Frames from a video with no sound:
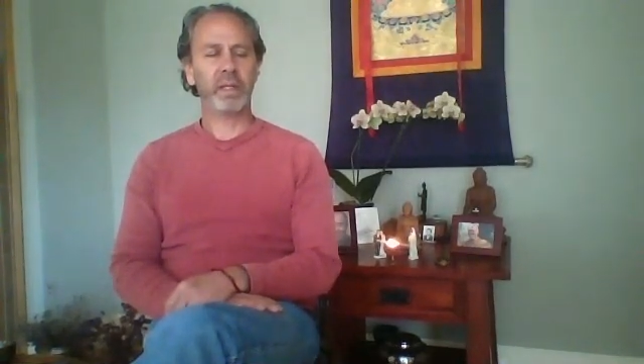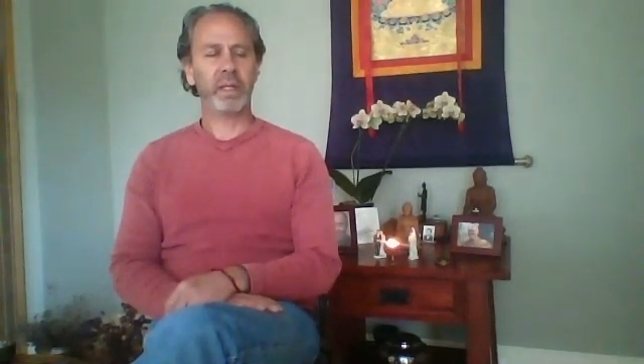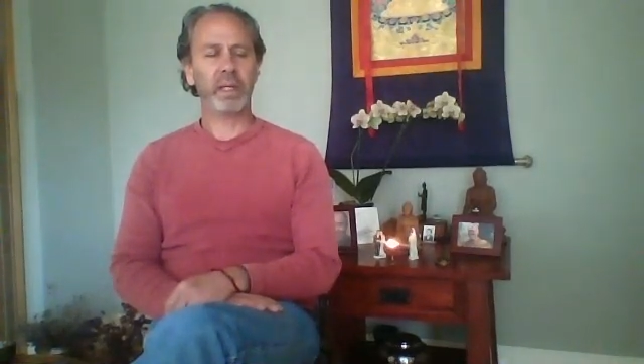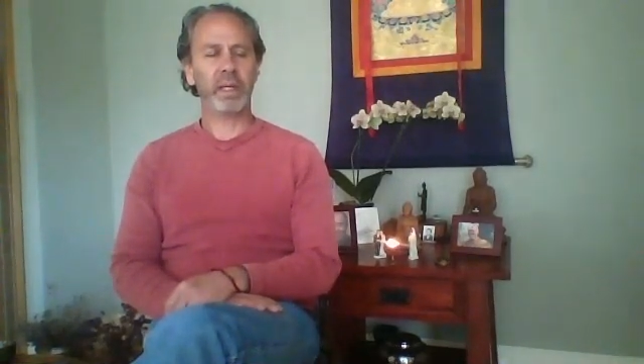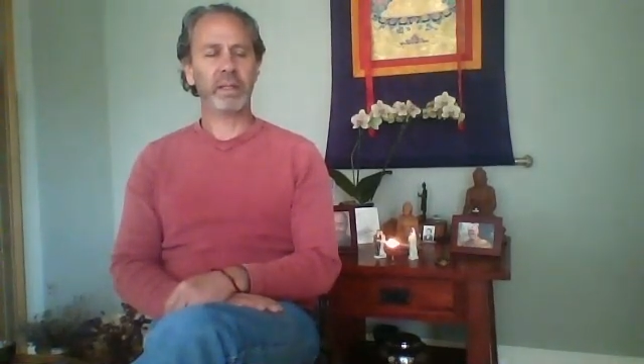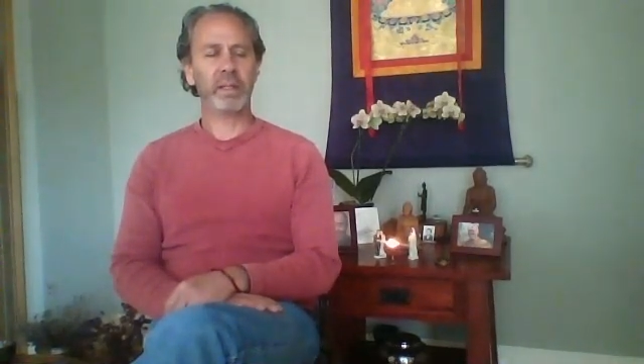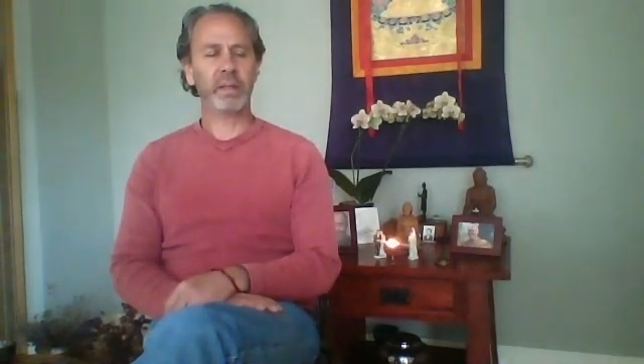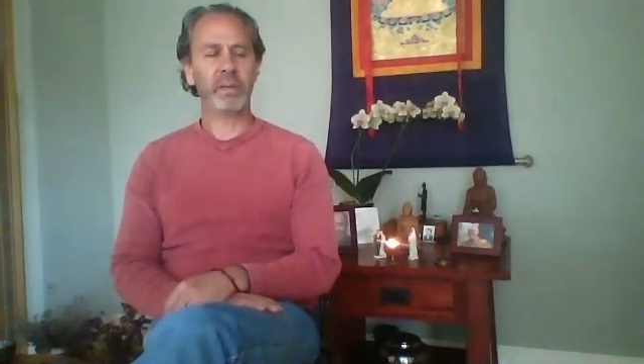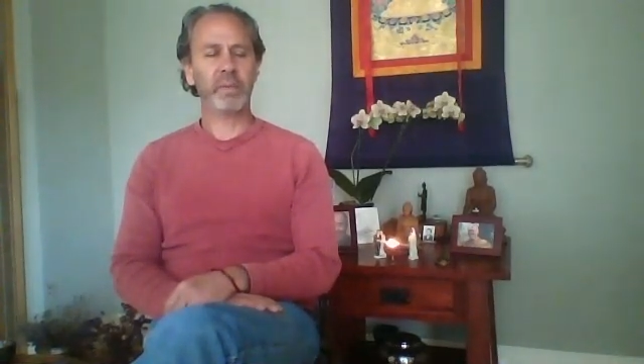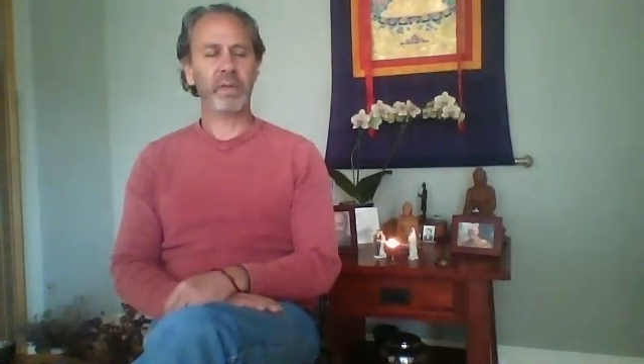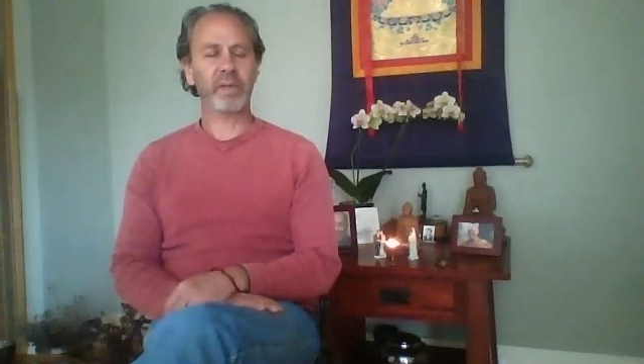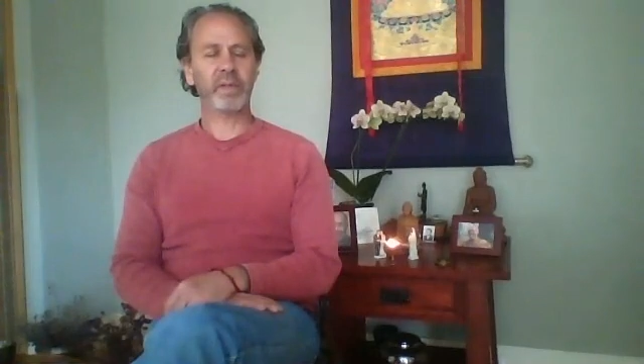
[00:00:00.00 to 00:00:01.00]
connecting
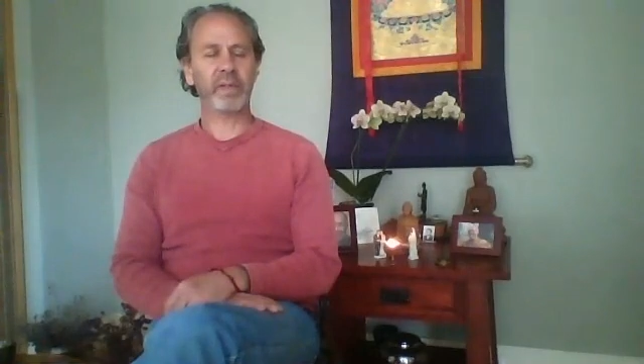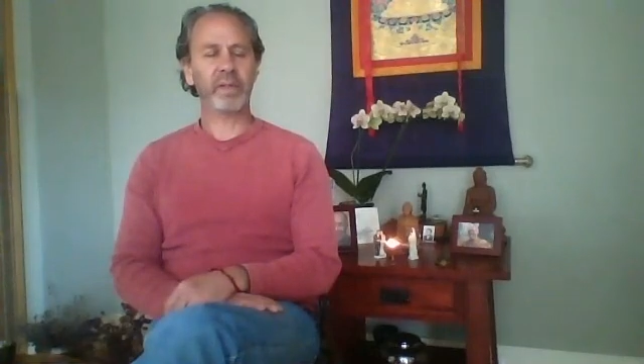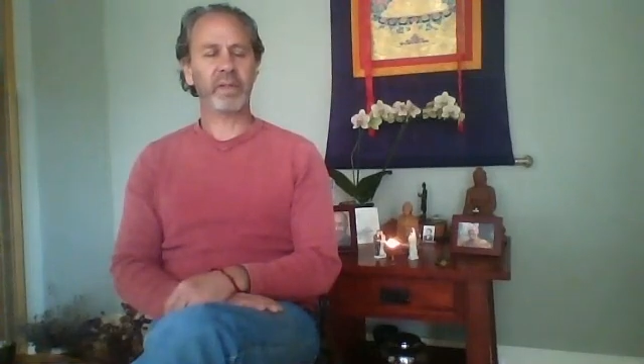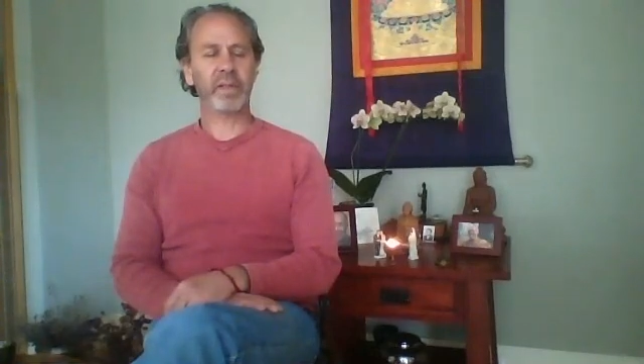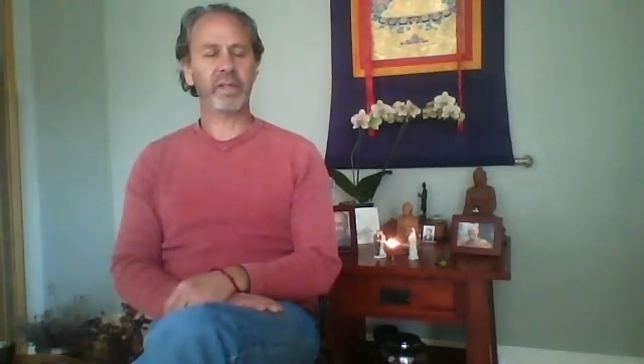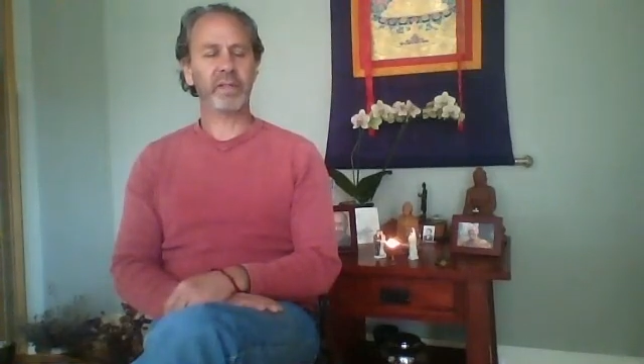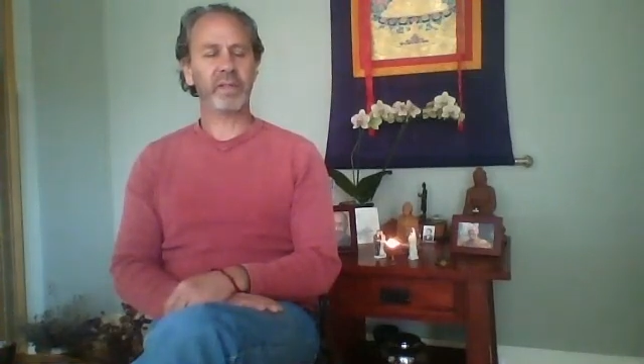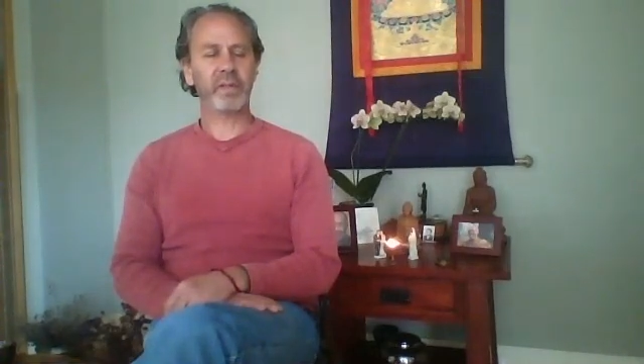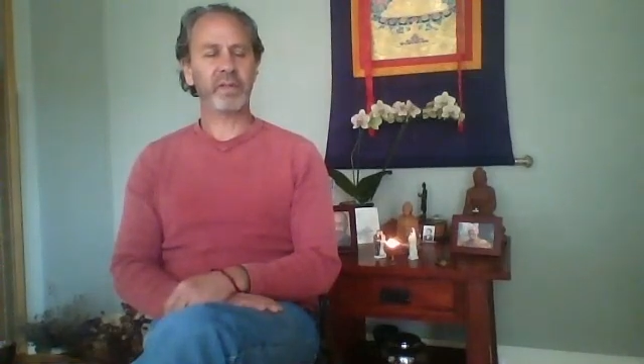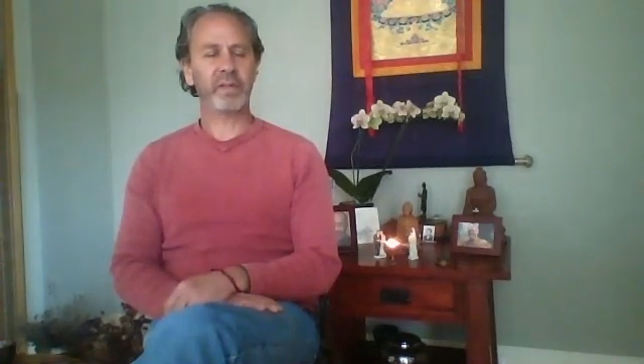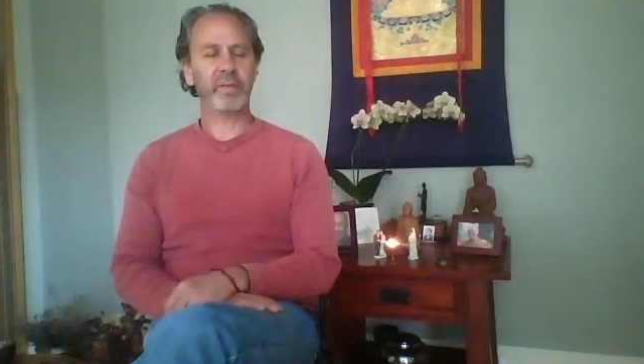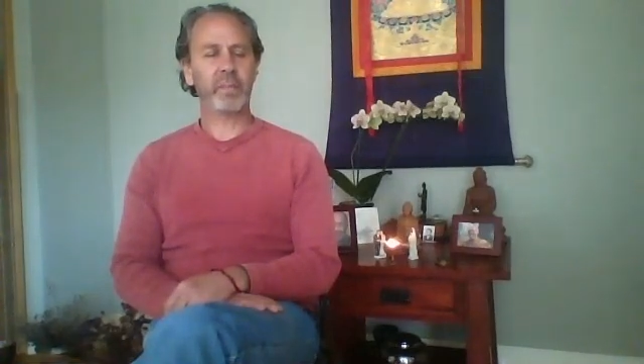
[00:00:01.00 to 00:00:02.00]
with the
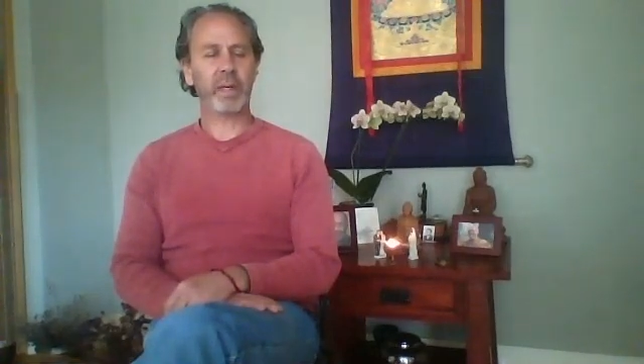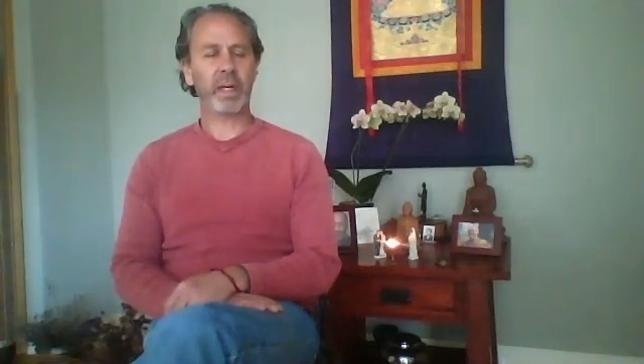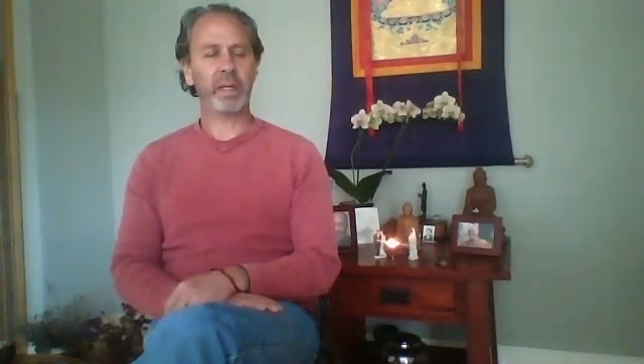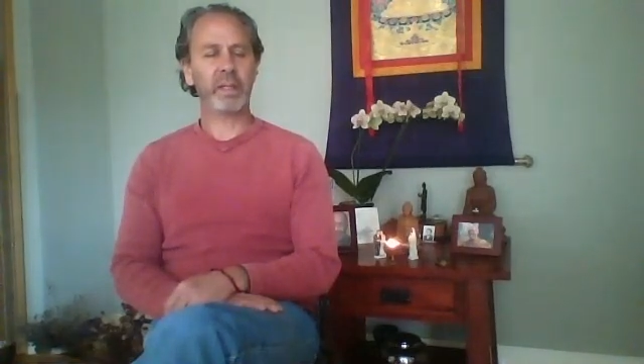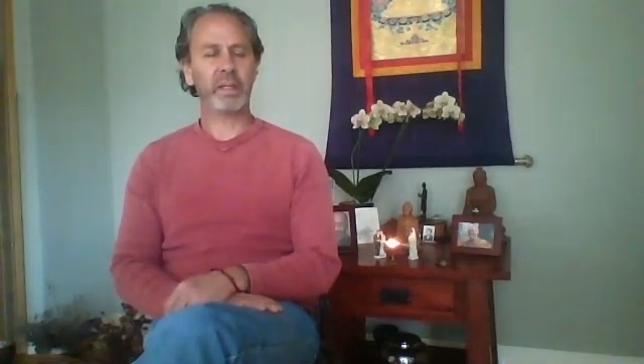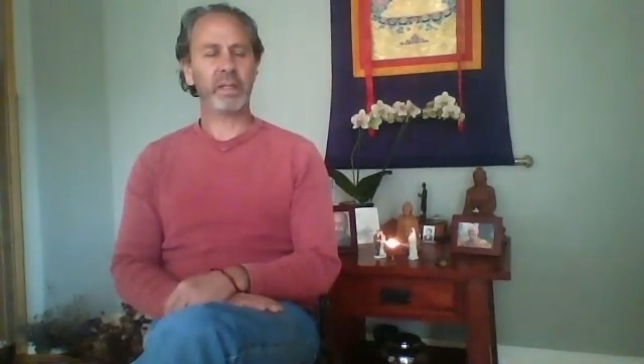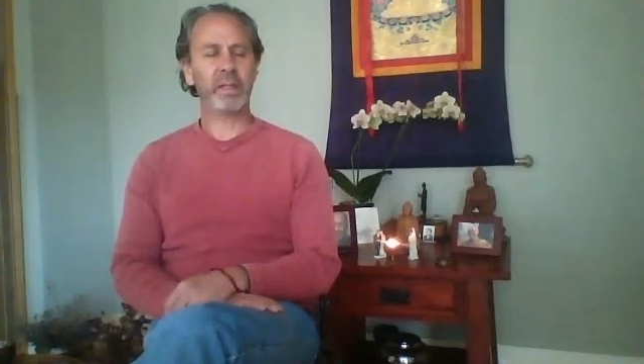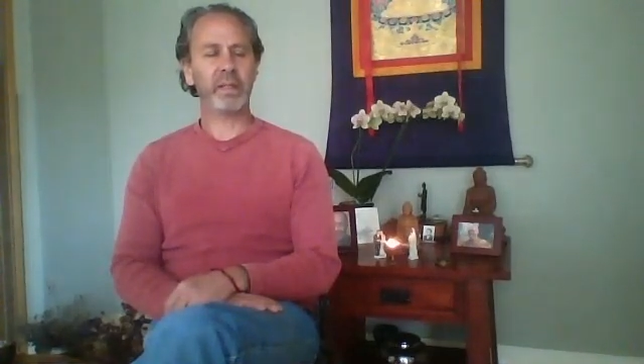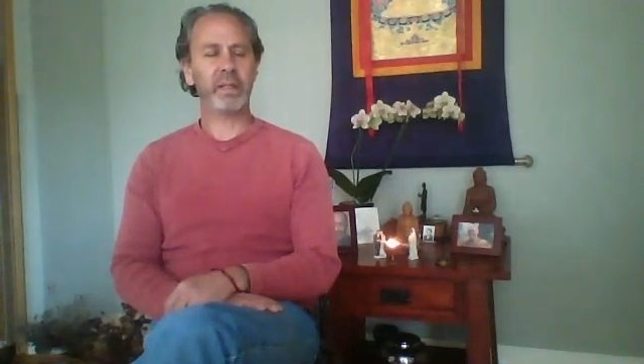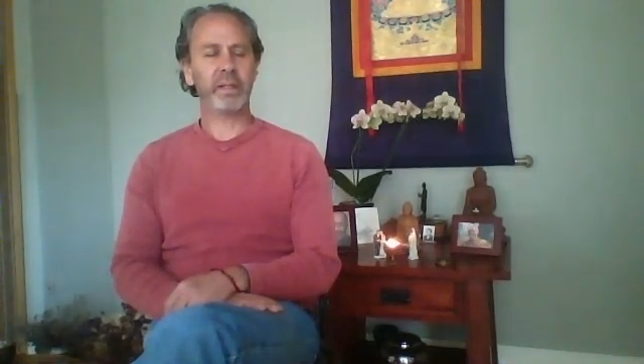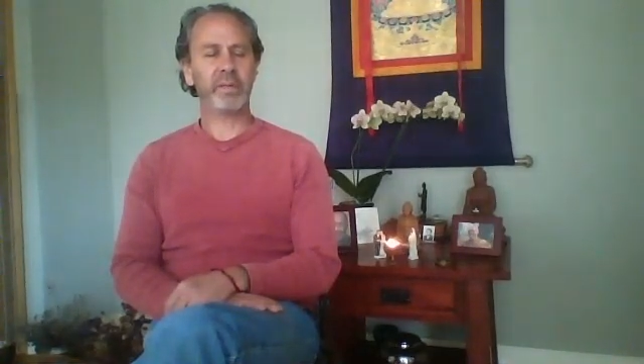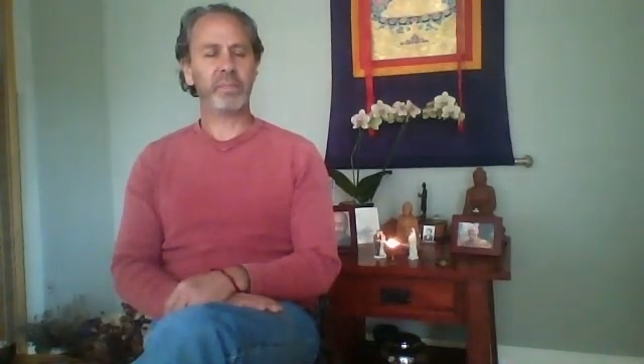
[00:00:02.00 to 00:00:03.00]
sensations of body,
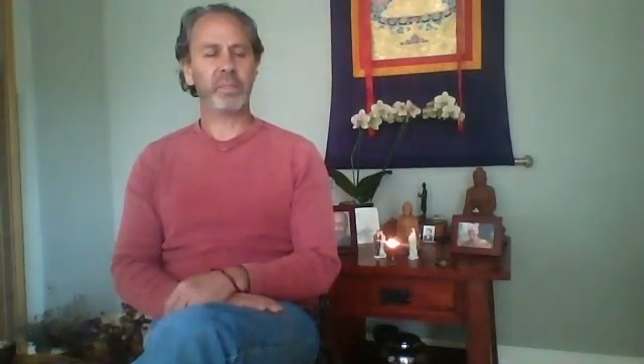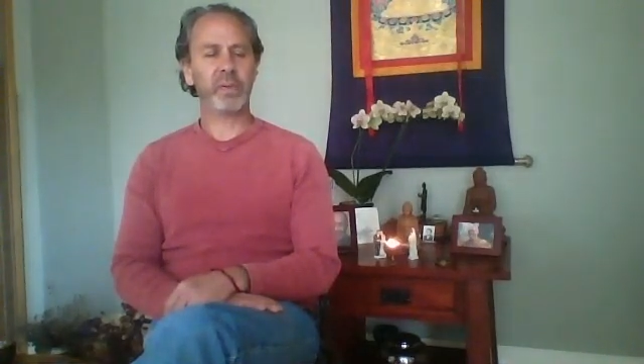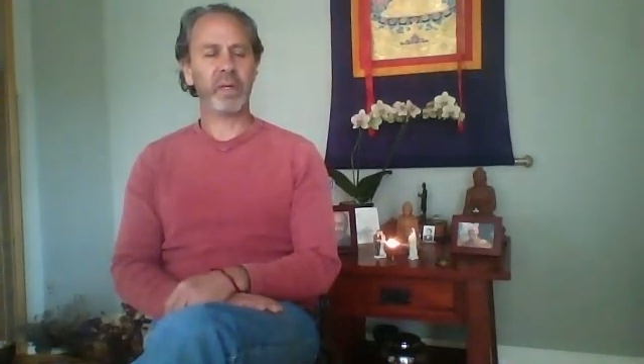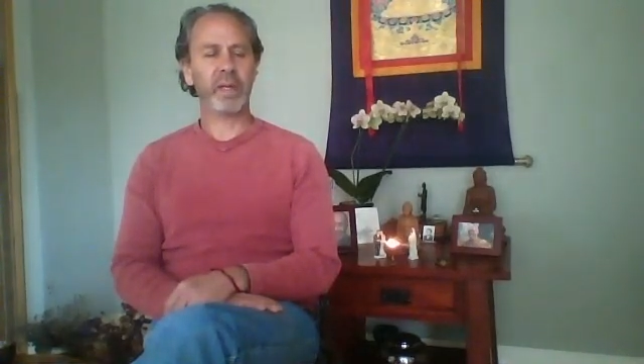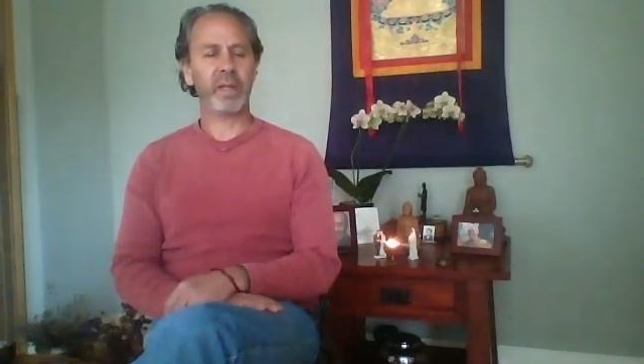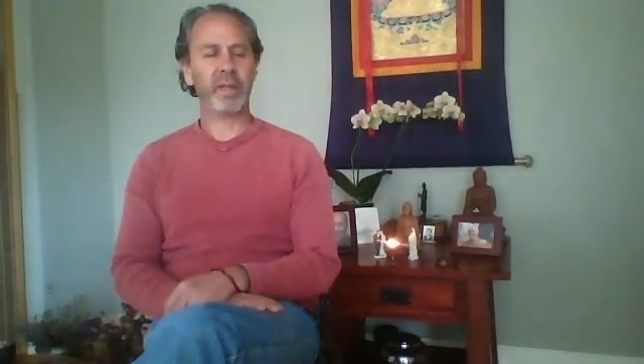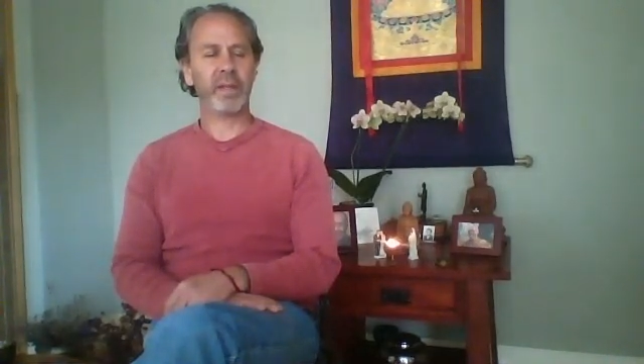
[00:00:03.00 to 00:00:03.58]
of breath.